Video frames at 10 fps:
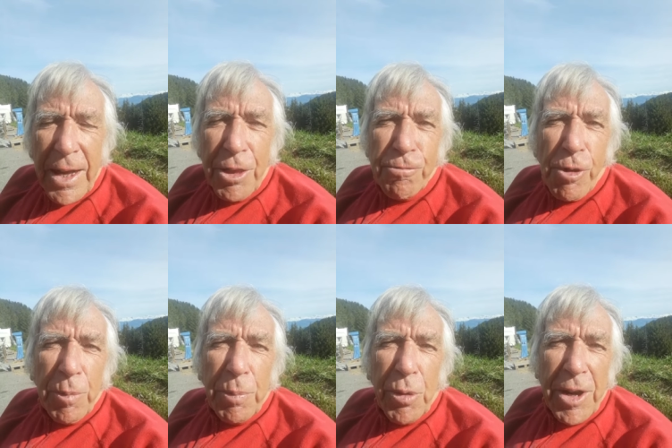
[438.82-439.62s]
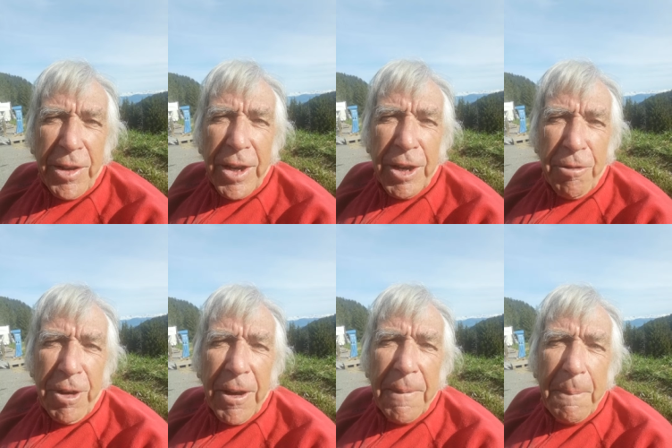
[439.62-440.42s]
At the Rond Point
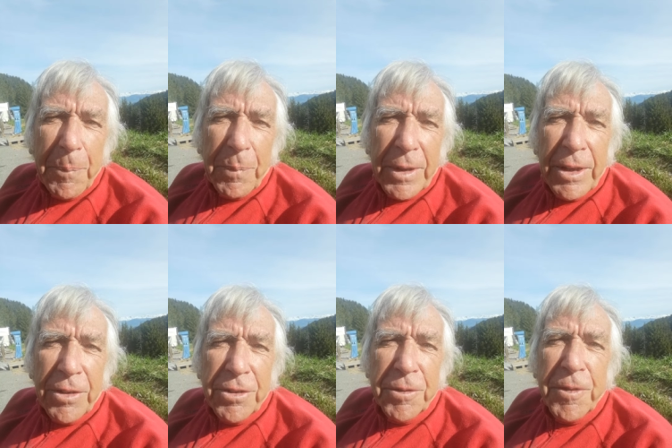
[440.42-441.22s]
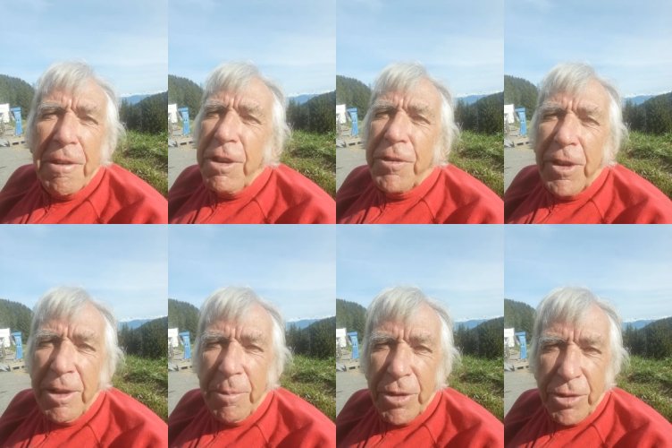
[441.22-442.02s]
area is the very
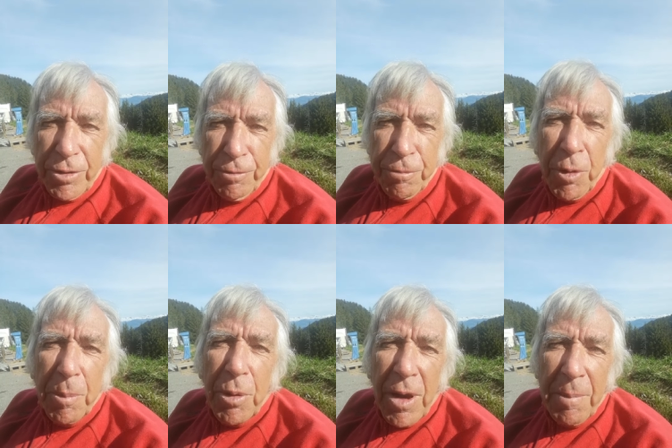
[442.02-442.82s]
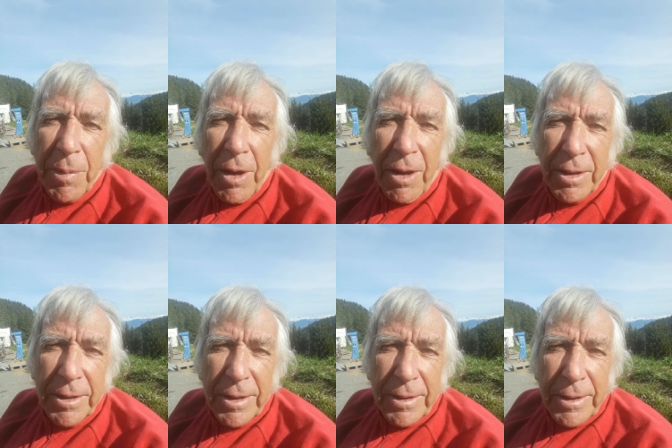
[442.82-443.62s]
famous Rond Point Bar,
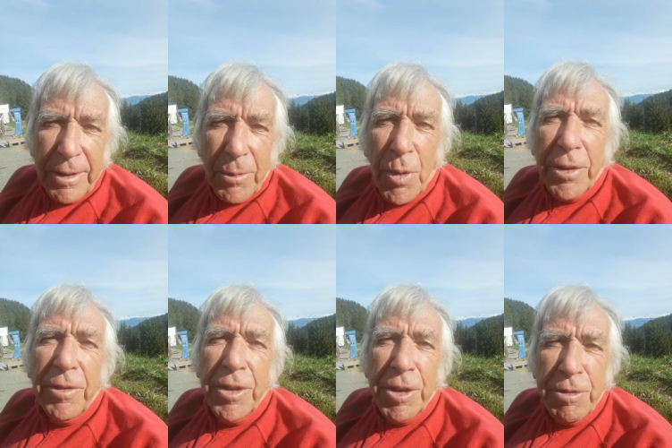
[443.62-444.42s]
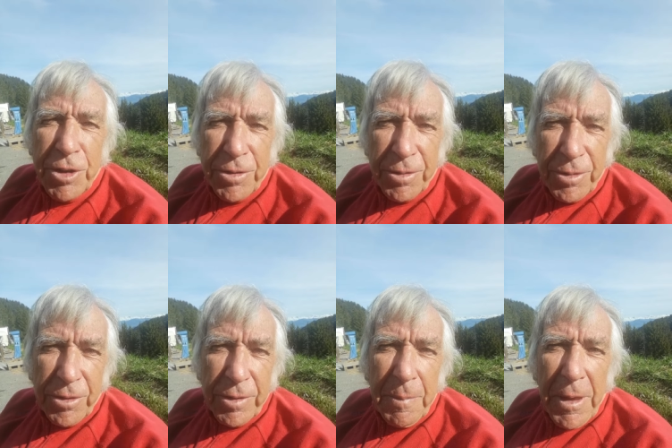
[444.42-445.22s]
one of the
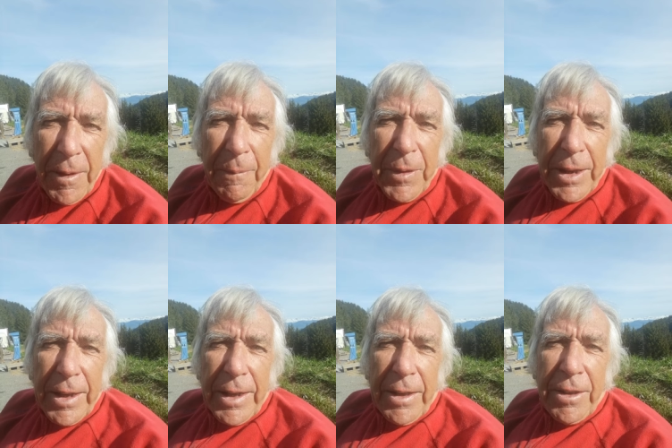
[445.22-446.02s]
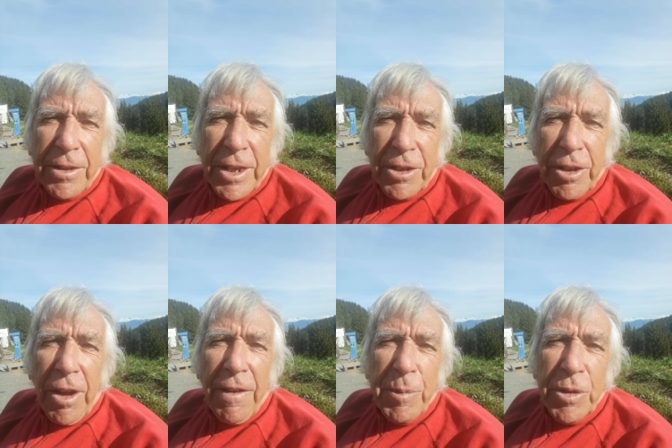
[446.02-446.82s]
originals. This has
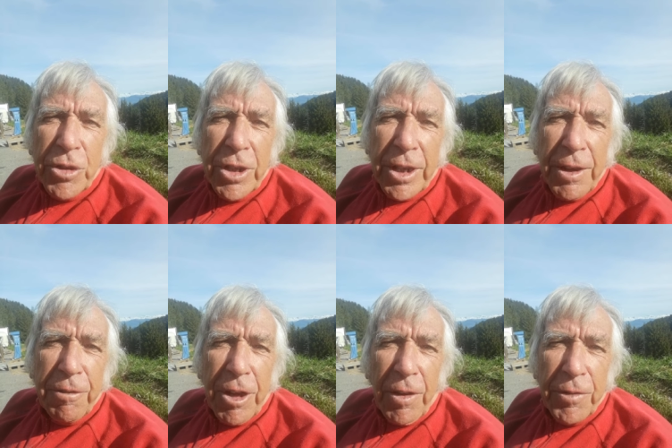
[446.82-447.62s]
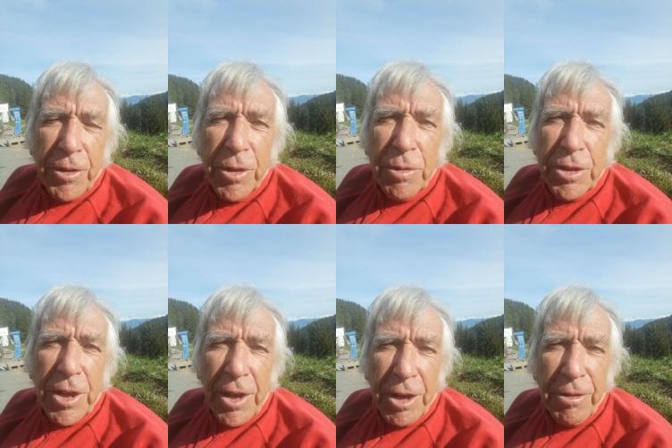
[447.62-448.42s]
live music every afternoon
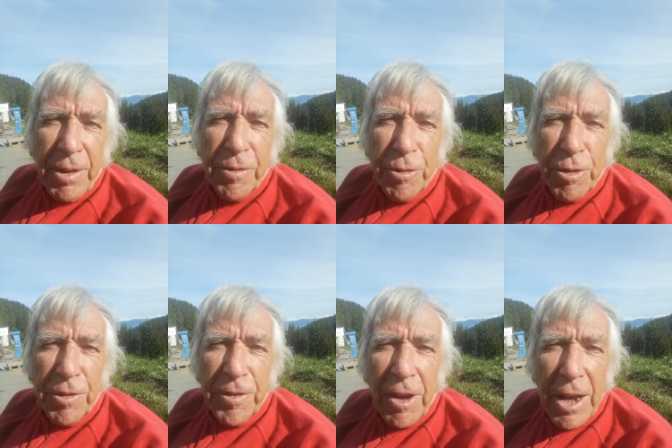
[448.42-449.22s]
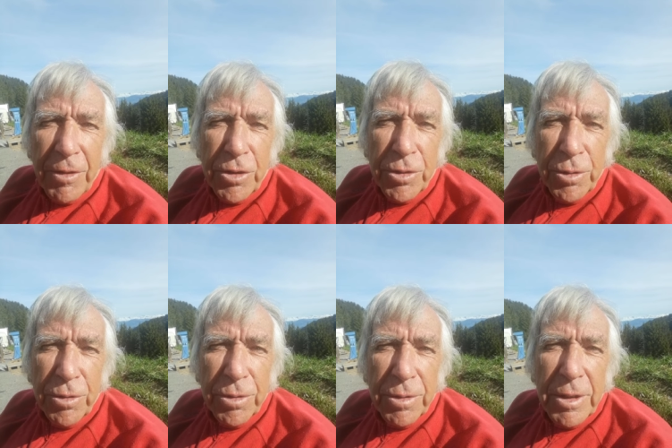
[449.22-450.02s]
starting around 4 or 5 as
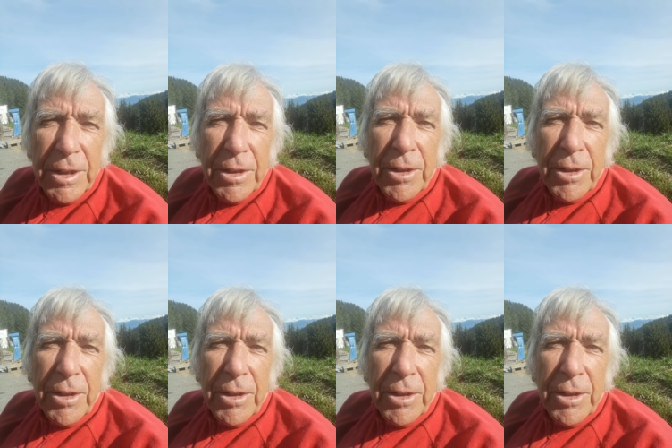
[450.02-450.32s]
usual